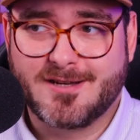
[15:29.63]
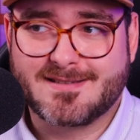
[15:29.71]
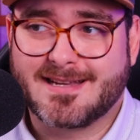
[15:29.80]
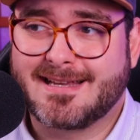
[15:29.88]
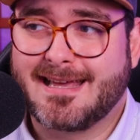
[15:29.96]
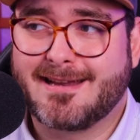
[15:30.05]
It's
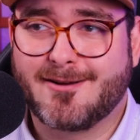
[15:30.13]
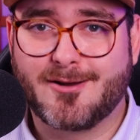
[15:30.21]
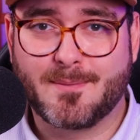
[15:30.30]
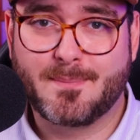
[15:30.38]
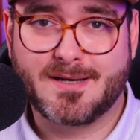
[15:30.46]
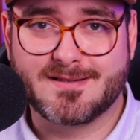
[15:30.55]
like getting on
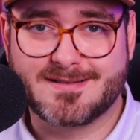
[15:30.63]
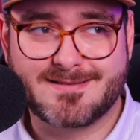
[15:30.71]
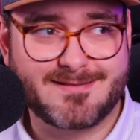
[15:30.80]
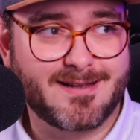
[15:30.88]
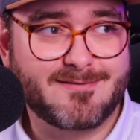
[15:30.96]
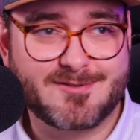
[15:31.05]
a bus
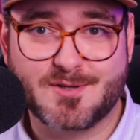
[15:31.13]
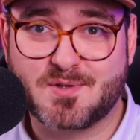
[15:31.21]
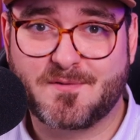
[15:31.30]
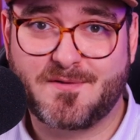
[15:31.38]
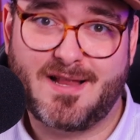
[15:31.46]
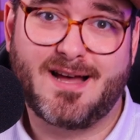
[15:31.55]
that
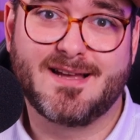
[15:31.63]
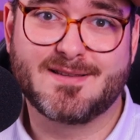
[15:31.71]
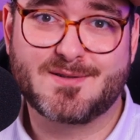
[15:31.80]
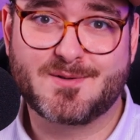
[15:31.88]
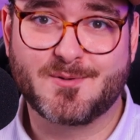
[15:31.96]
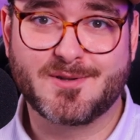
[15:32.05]
just
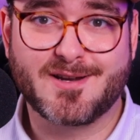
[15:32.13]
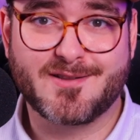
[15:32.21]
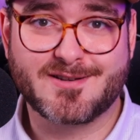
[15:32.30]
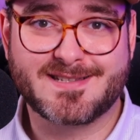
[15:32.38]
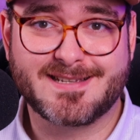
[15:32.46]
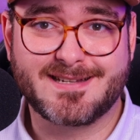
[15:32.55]
flies to
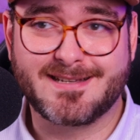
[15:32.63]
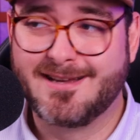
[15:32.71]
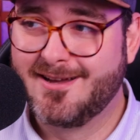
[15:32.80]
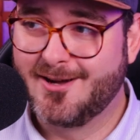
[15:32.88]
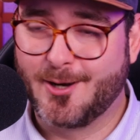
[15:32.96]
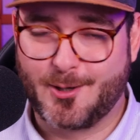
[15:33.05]
another city
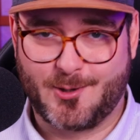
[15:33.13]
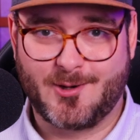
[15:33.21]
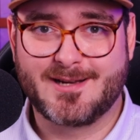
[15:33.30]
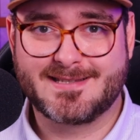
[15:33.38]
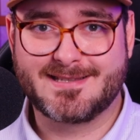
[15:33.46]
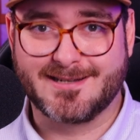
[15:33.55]

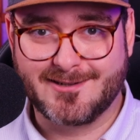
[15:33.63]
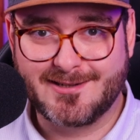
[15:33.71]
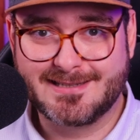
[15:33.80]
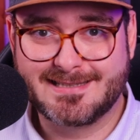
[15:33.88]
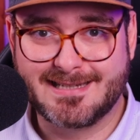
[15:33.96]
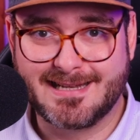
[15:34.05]
across the
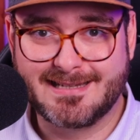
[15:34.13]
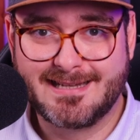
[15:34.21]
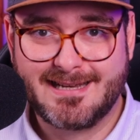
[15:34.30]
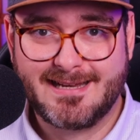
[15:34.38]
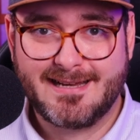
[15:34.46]
continent.